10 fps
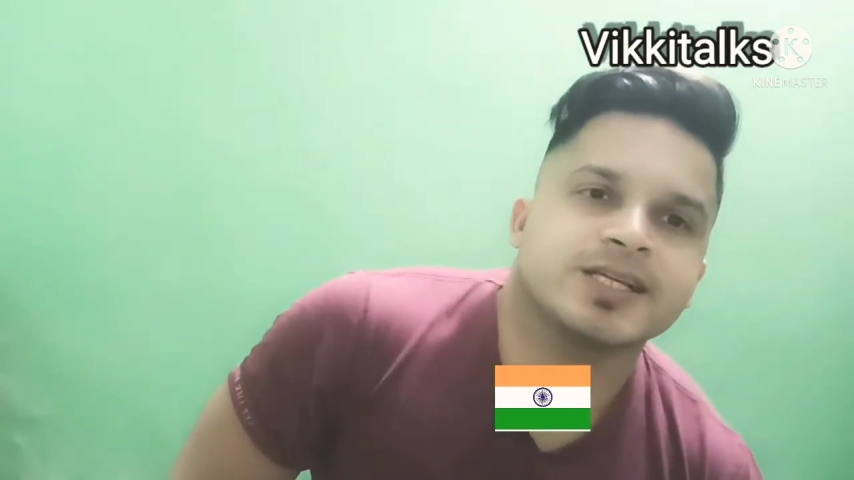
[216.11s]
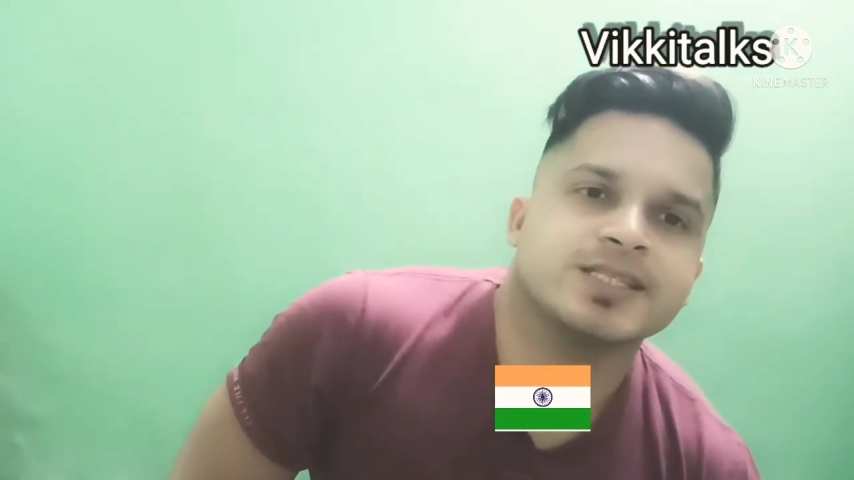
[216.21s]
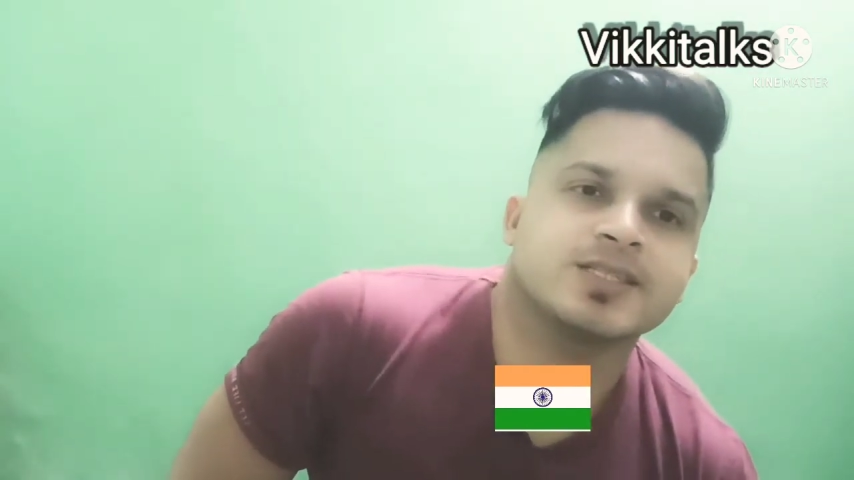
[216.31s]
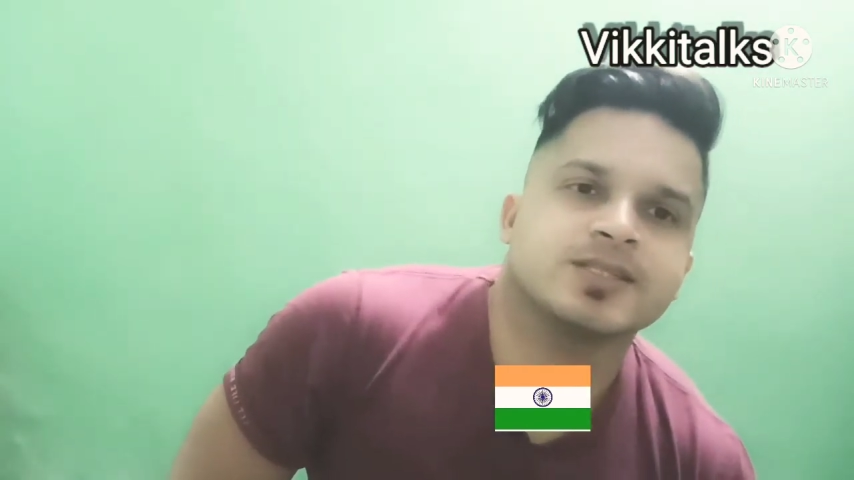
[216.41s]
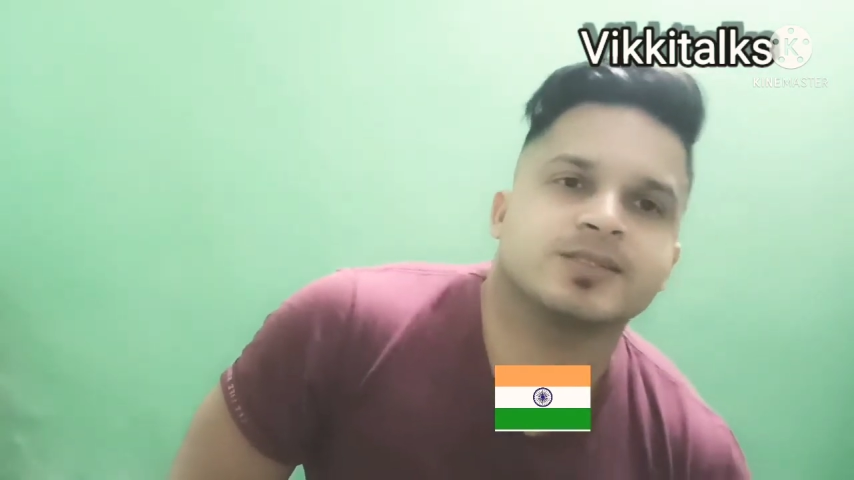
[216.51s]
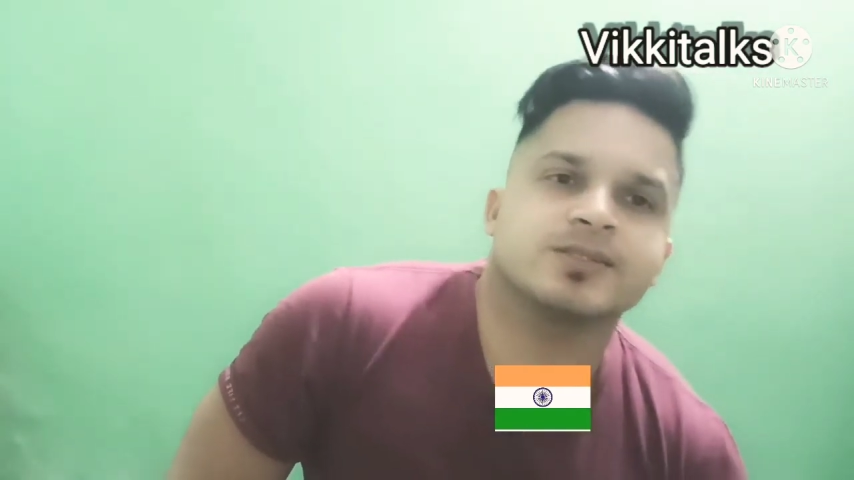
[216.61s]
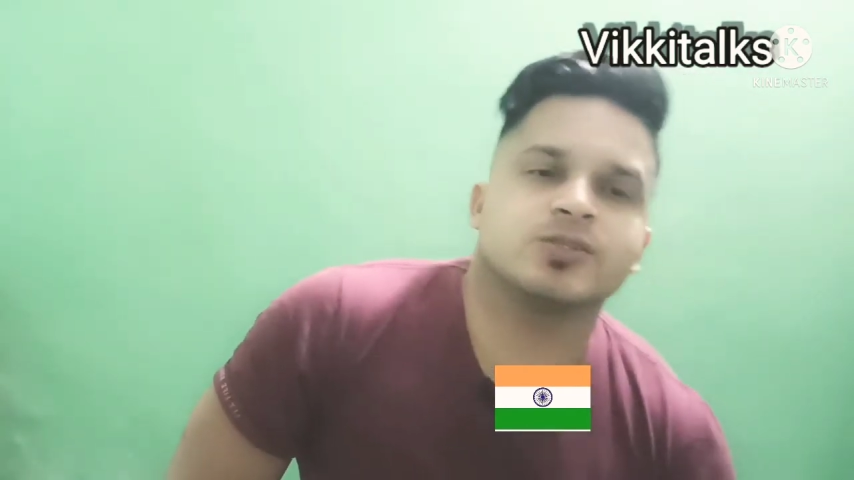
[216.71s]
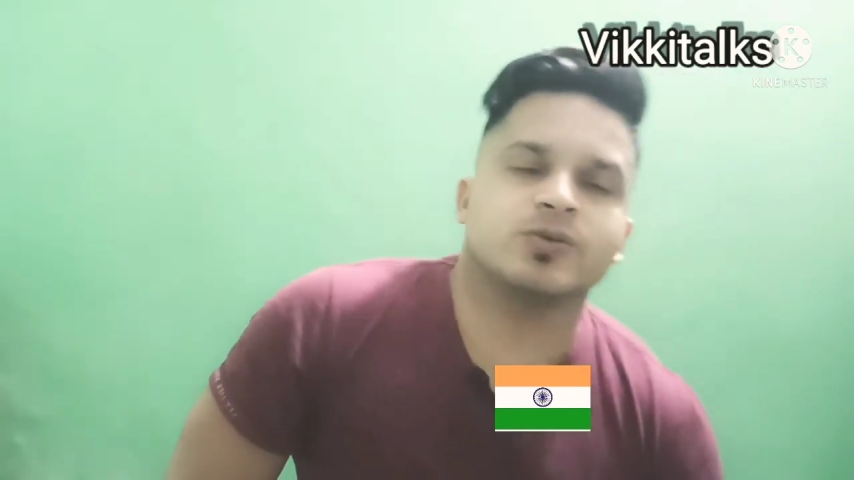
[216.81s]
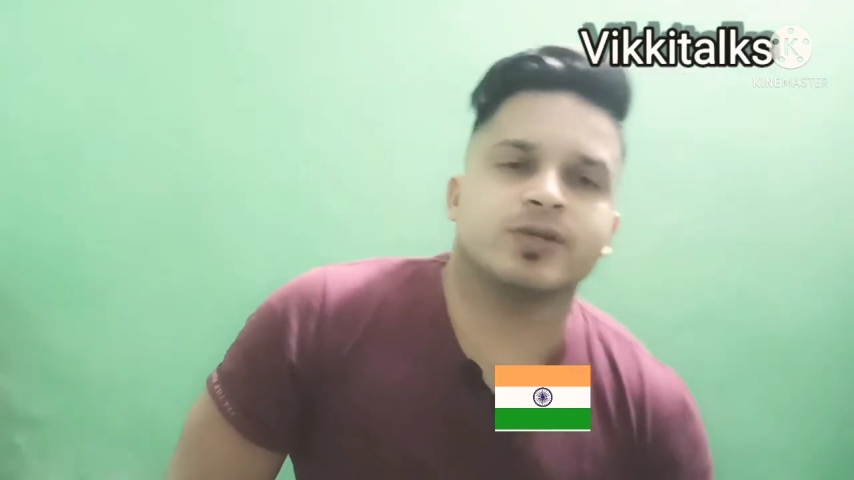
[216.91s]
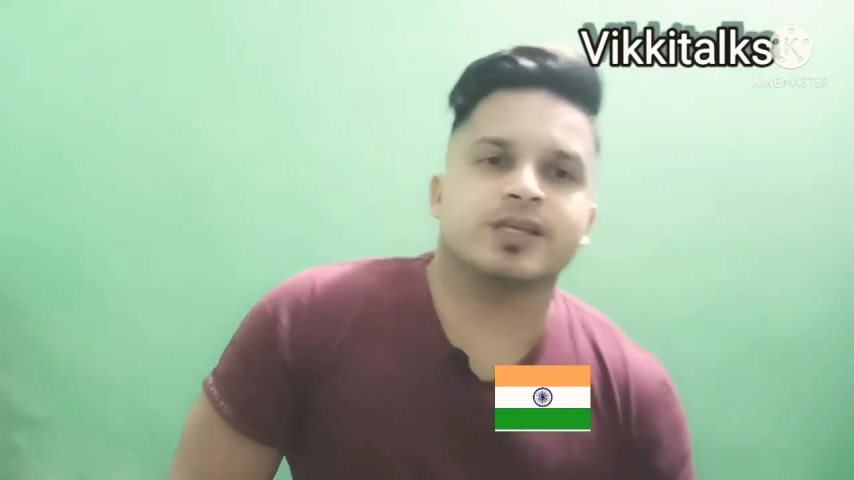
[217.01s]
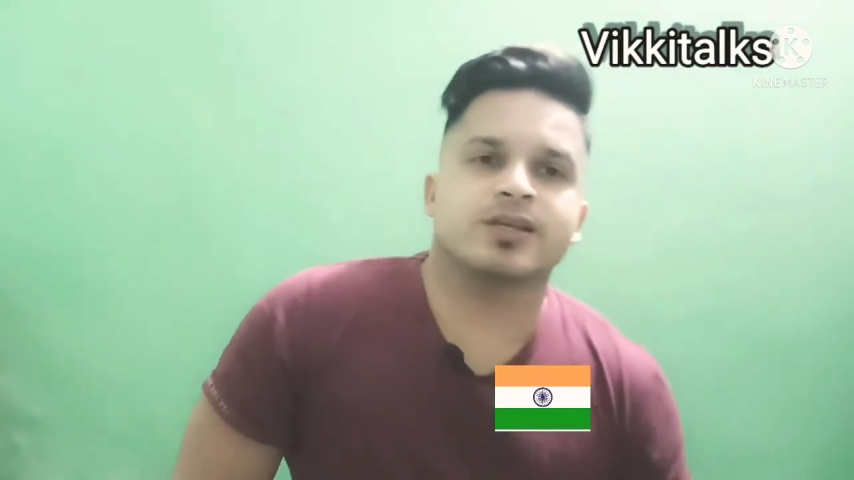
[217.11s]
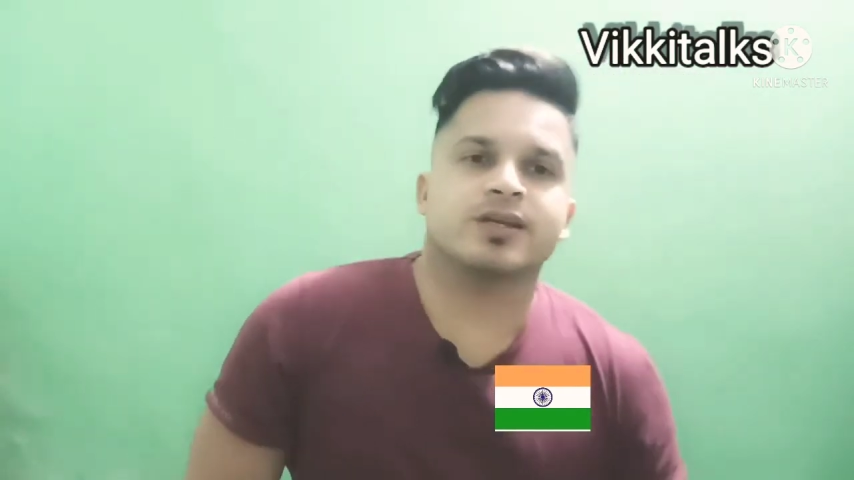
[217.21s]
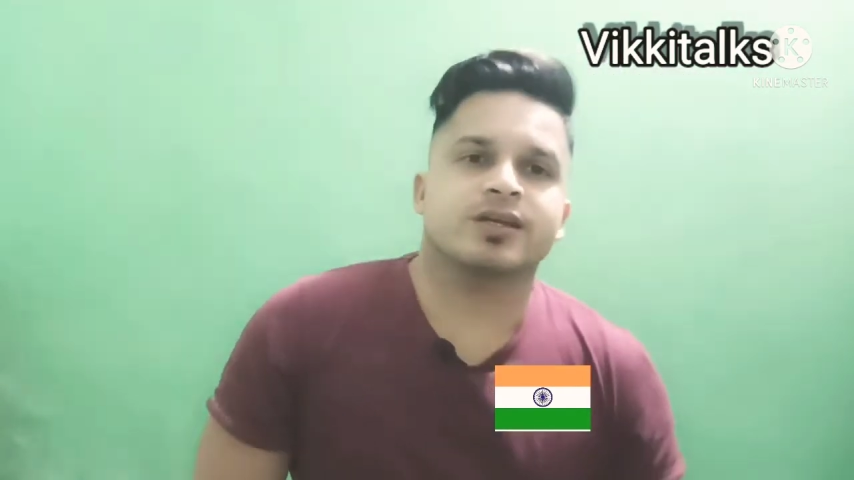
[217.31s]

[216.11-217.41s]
is doing